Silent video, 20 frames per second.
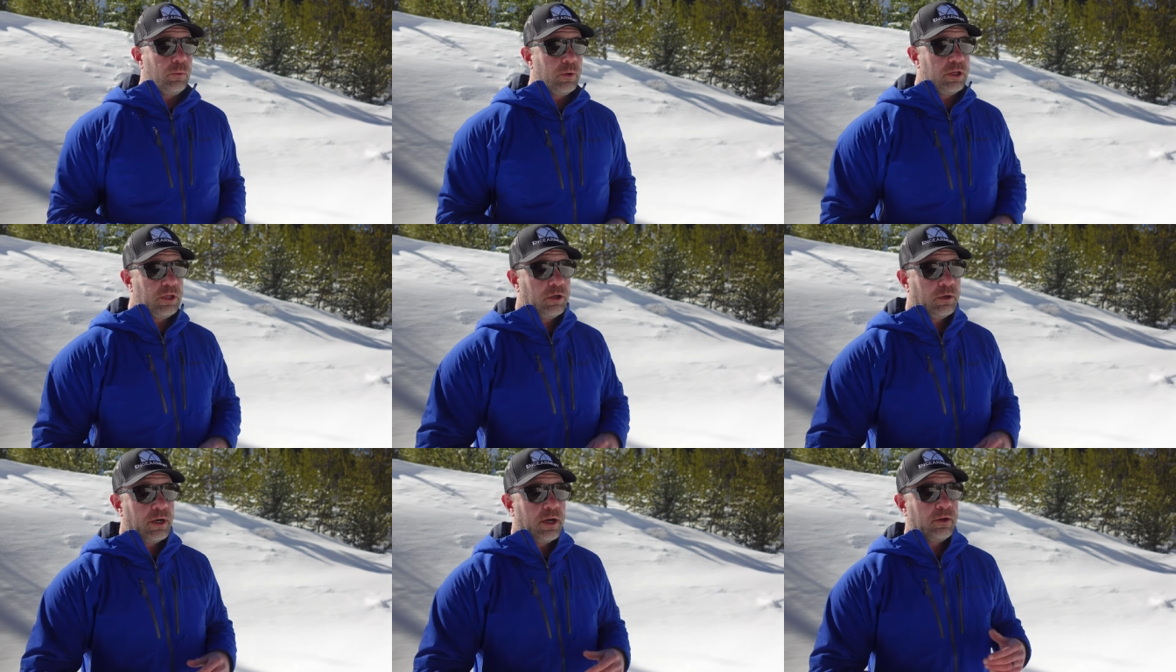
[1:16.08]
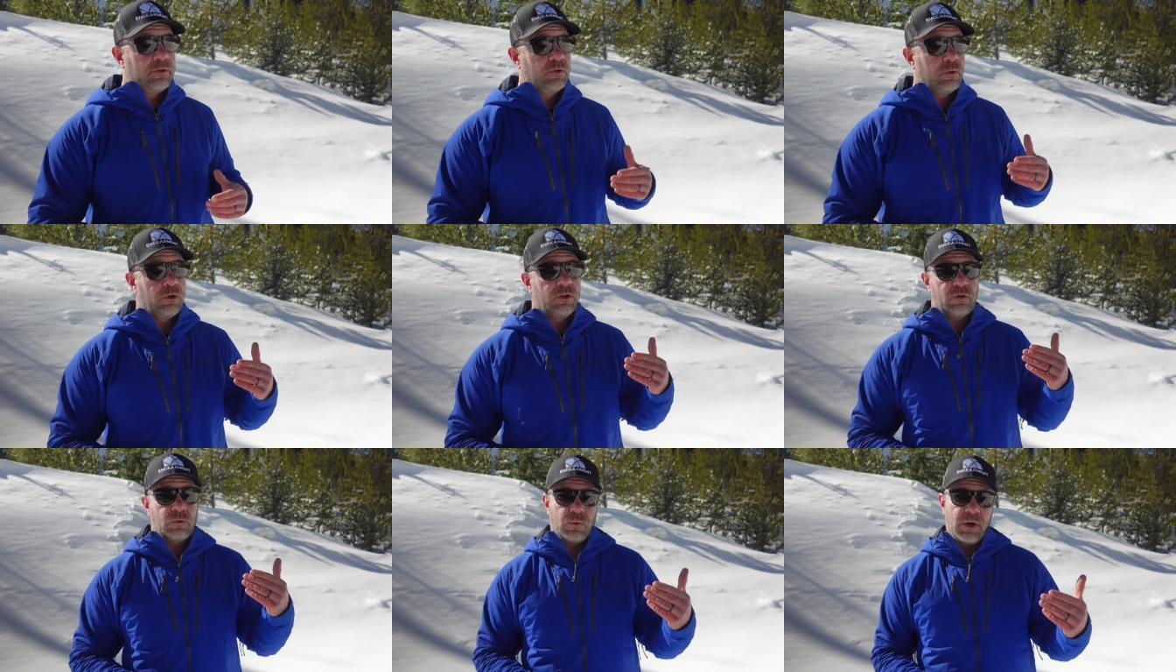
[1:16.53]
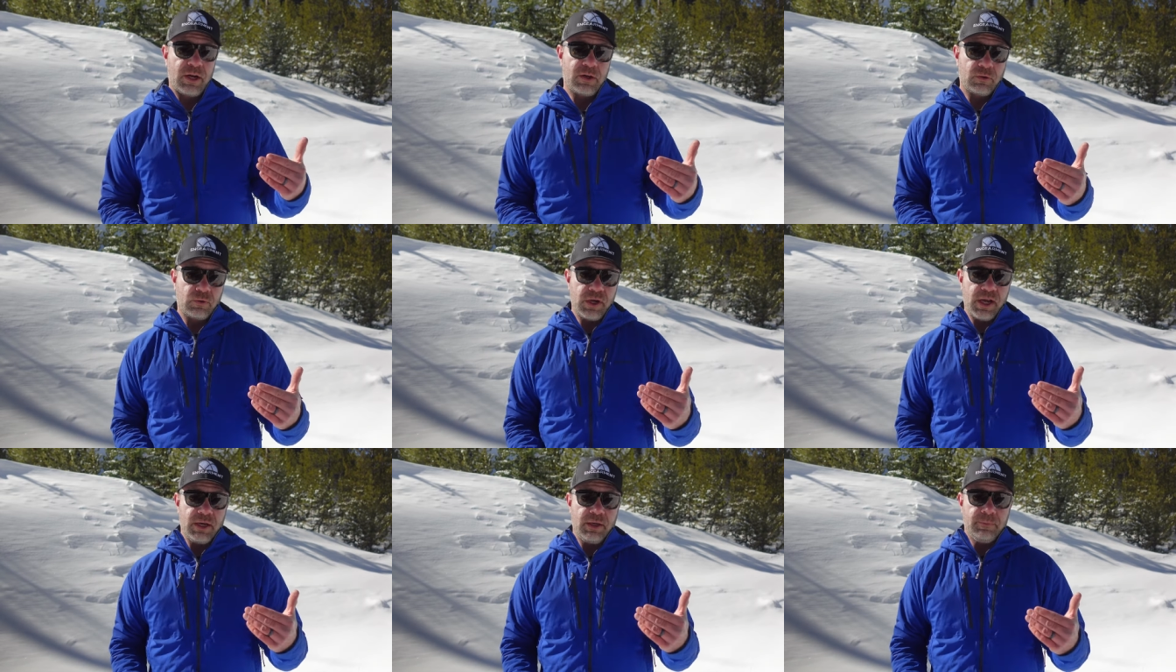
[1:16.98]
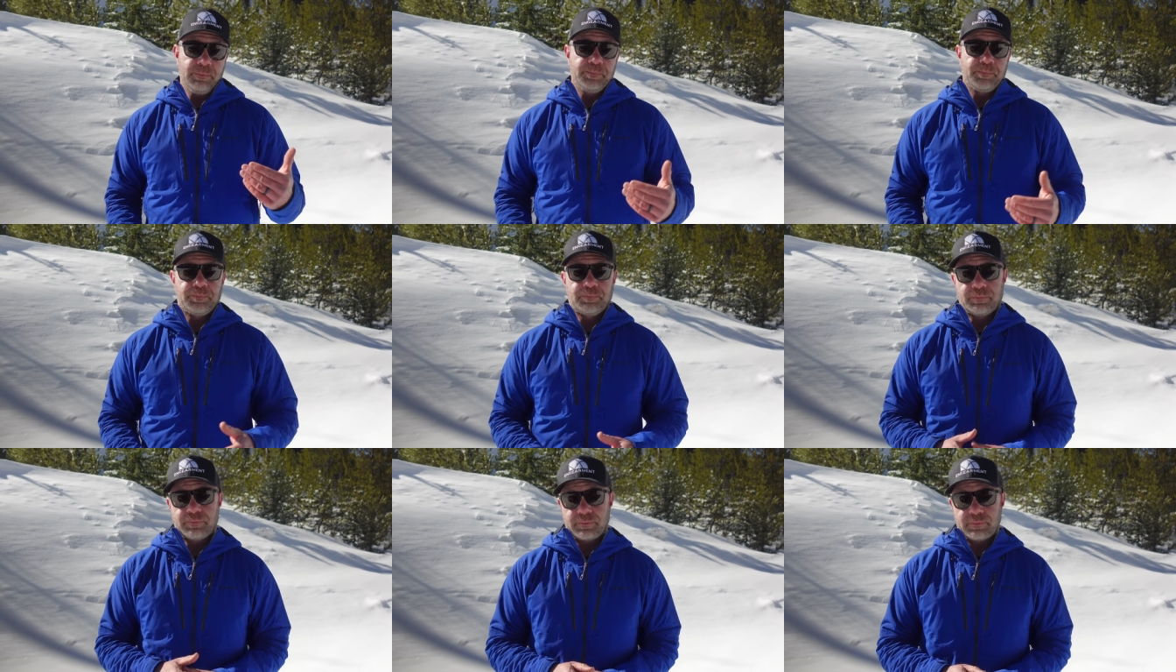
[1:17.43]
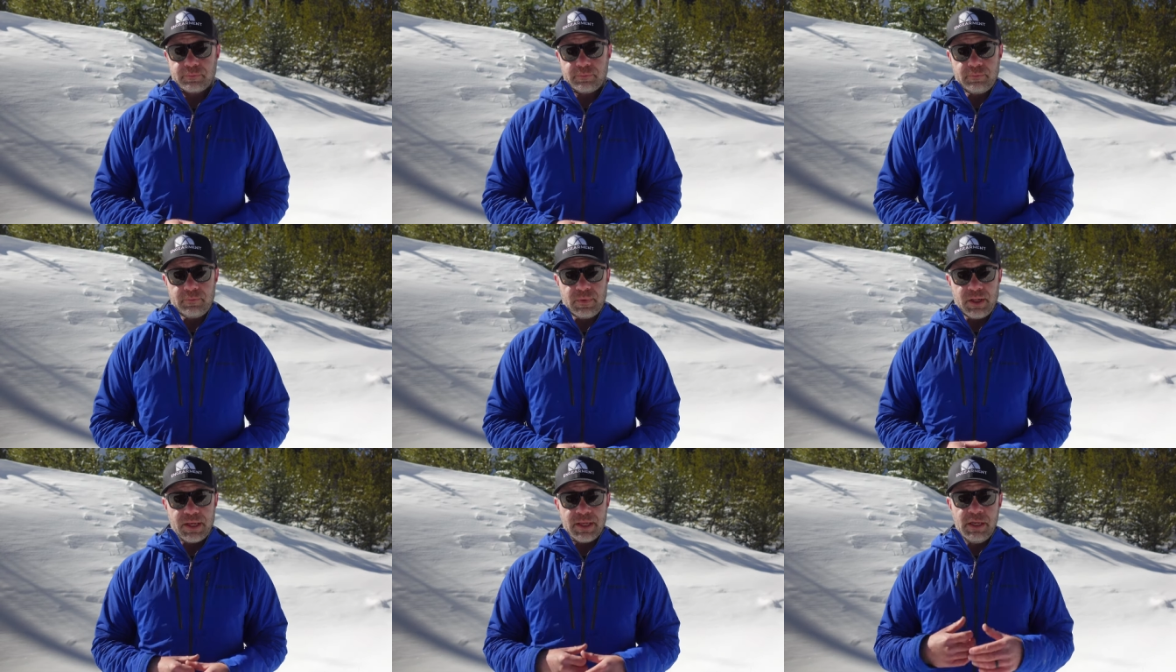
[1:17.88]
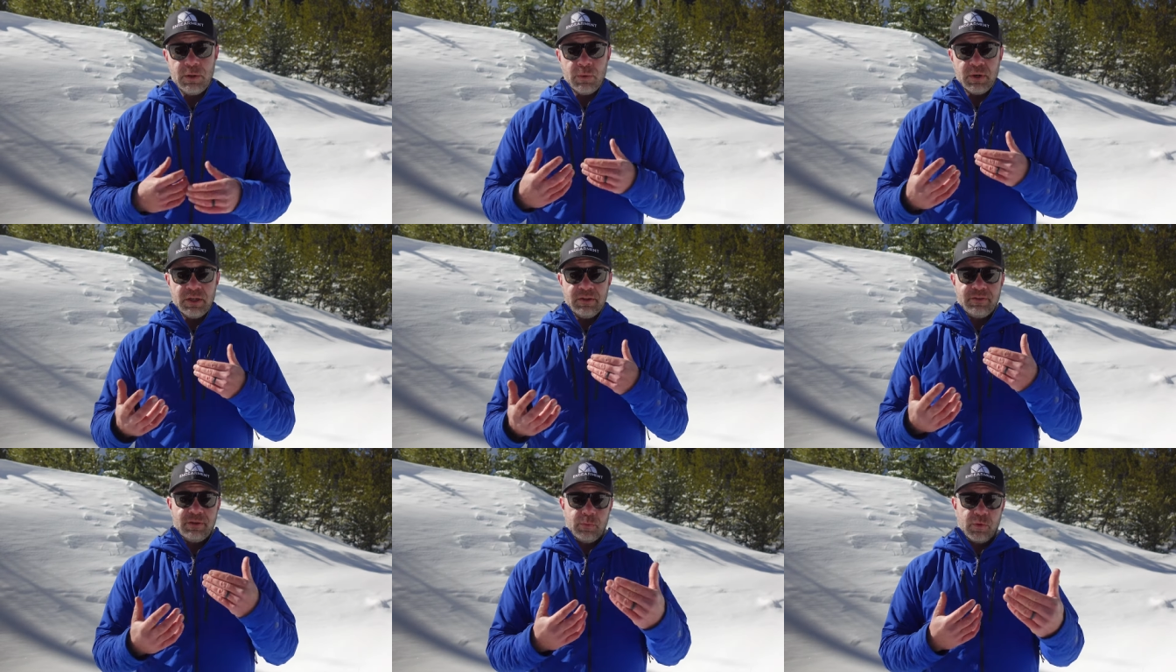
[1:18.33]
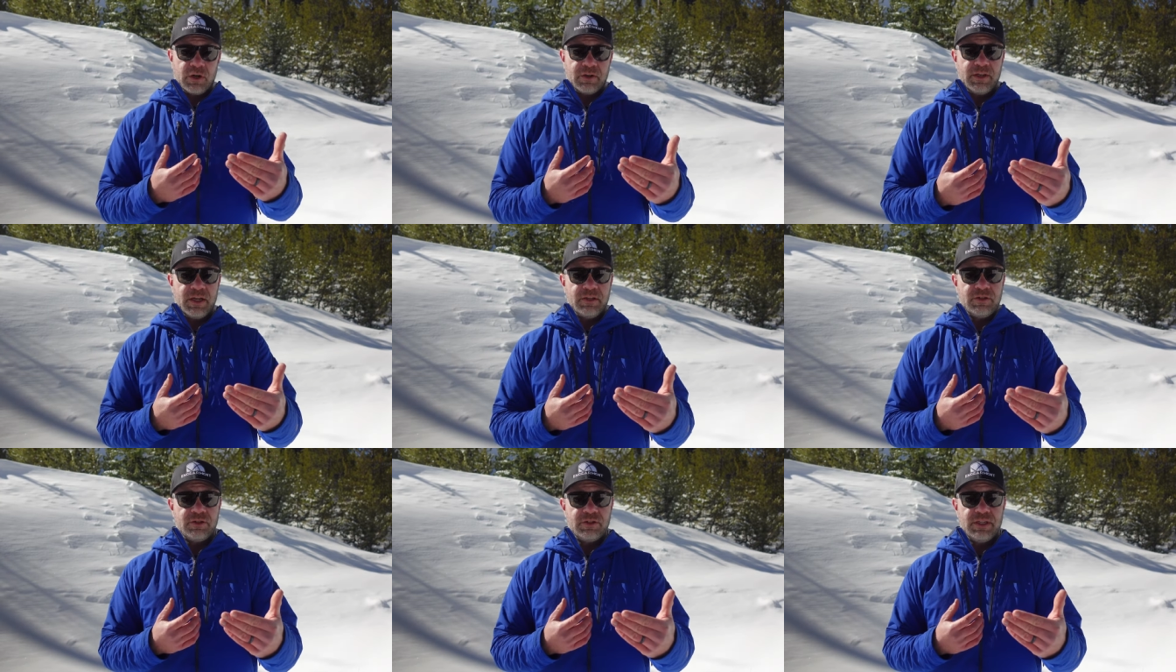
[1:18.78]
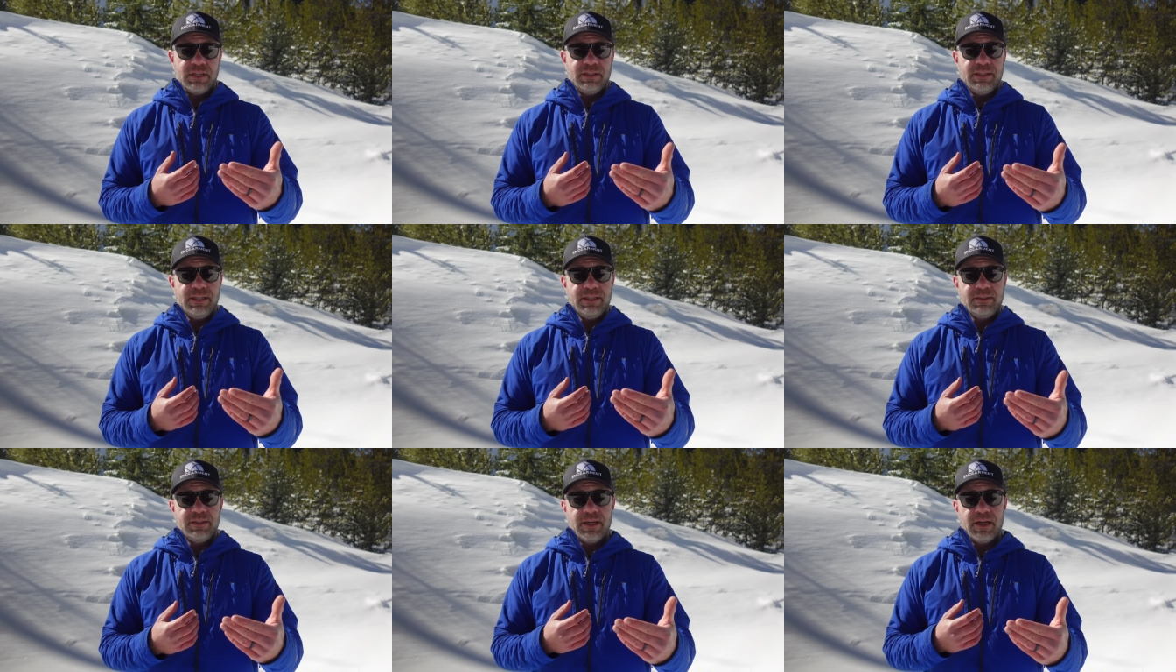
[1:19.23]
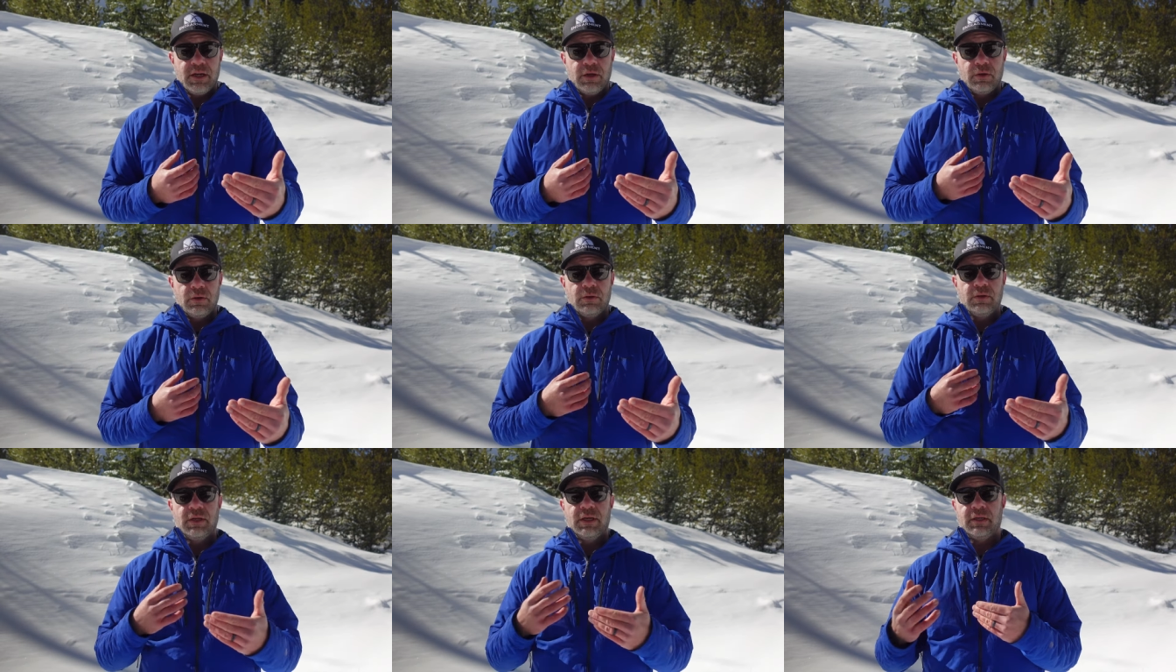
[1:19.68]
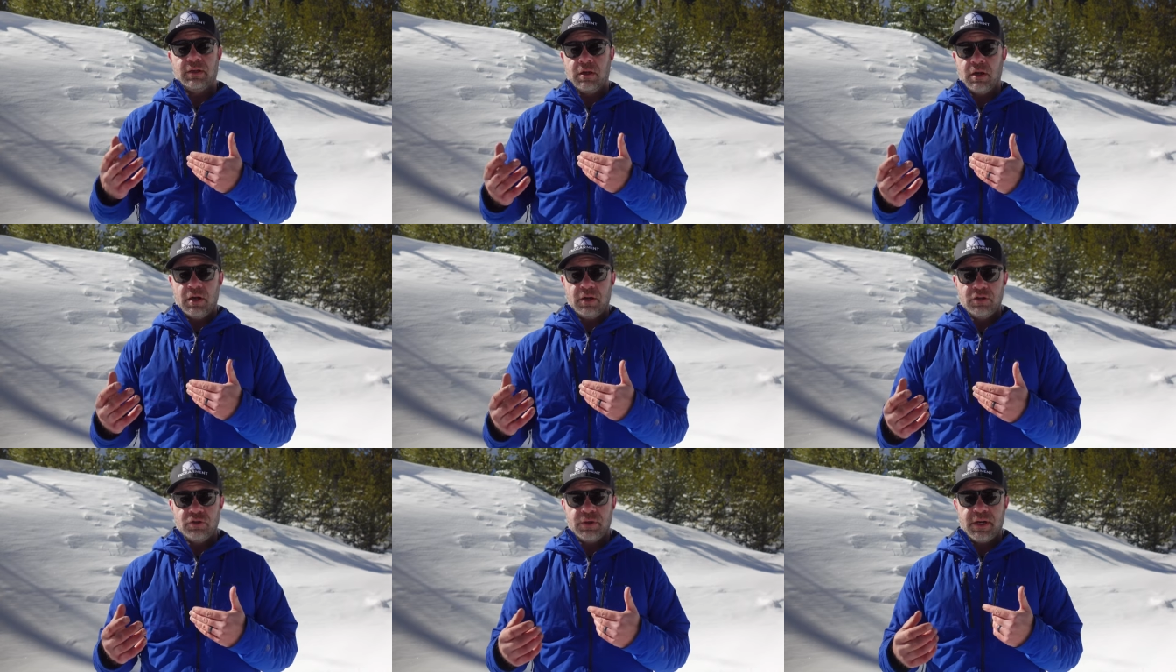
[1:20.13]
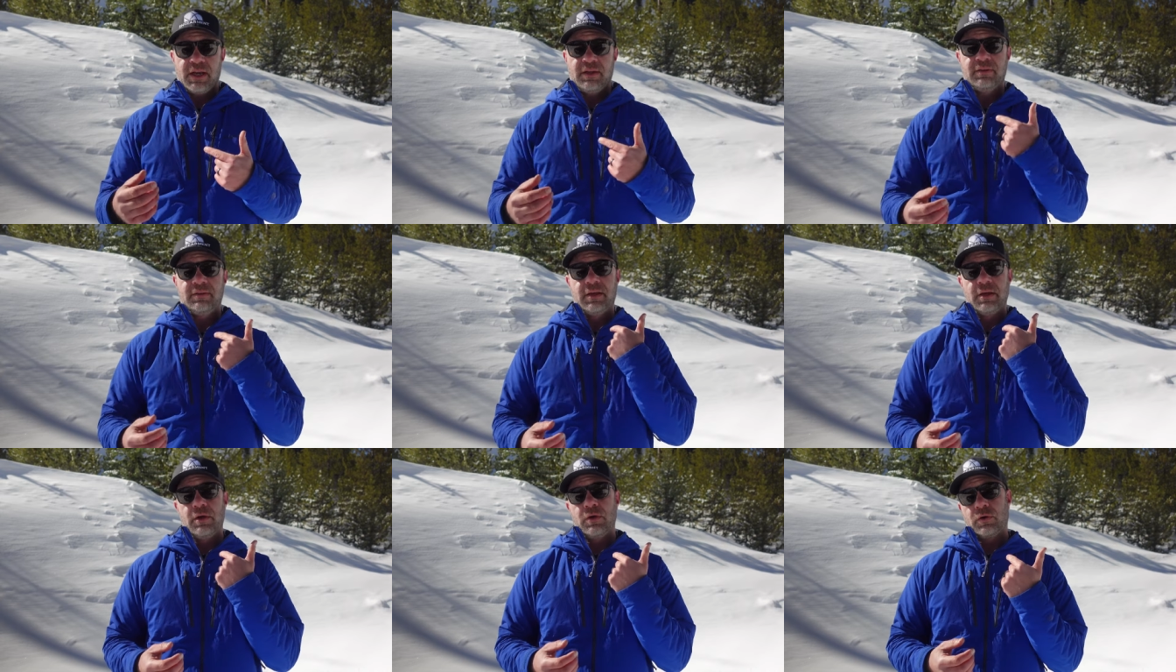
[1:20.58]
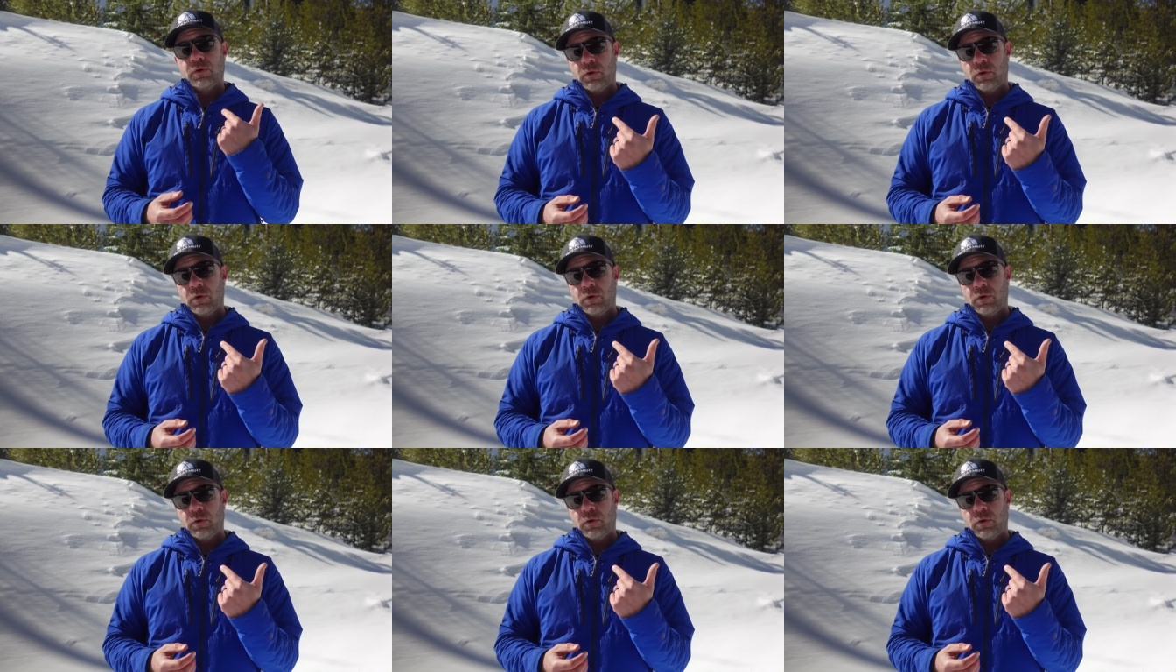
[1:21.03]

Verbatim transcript: when you're outdoors recreating and you want to see more attention to detail and contrast.